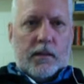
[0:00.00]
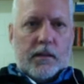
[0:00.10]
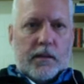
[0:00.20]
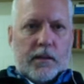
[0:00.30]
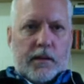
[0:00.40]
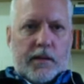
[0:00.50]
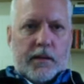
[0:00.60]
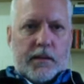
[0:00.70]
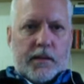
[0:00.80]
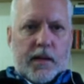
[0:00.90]
All right,
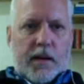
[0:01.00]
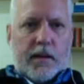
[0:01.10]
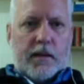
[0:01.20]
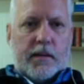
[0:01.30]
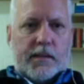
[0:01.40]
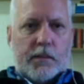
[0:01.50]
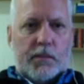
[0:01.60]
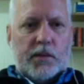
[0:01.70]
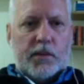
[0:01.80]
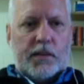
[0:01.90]
it's got a
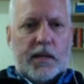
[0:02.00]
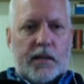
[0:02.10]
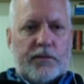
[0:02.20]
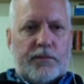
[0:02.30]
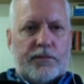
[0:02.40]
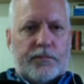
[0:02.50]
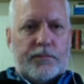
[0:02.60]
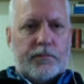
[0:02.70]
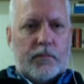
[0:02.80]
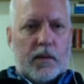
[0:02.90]
similar set of
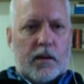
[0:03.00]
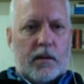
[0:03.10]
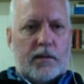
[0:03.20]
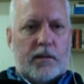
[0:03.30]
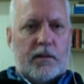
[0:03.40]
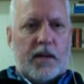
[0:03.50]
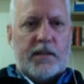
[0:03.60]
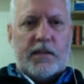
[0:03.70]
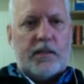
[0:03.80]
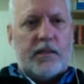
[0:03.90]
uh,
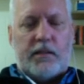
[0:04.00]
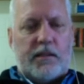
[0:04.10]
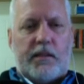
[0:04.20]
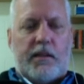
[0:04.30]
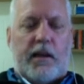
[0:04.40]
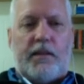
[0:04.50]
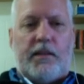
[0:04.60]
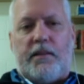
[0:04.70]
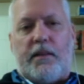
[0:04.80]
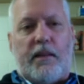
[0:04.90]
devices. Actually,
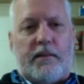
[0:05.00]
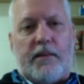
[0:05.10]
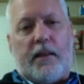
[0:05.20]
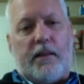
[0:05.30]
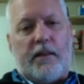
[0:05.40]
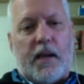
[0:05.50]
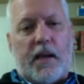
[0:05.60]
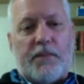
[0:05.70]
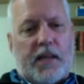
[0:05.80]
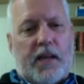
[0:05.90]
it's got exactly the
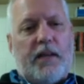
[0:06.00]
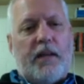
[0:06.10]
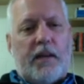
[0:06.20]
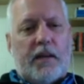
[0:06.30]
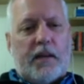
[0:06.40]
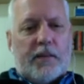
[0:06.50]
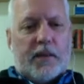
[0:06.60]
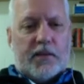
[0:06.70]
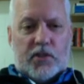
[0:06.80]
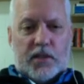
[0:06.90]
same set.
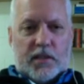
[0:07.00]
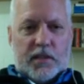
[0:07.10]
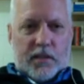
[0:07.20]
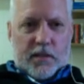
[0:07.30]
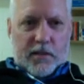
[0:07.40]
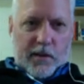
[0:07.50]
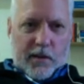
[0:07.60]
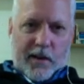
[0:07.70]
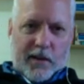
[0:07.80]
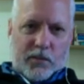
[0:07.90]
It's just
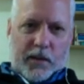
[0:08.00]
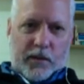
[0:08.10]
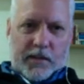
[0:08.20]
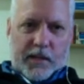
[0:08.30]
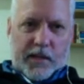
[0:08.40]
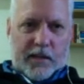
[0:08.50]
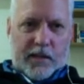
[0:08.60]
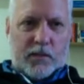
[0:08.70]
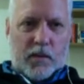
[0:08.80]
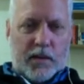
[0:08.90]
as we'll see,
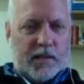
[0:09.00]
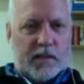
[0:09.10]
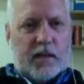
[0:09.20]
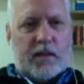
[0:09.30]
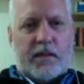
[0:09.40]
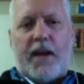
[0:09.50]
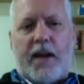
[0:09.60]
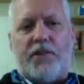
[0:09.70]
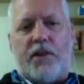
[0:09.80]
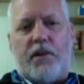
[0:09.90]
this one isn't attached or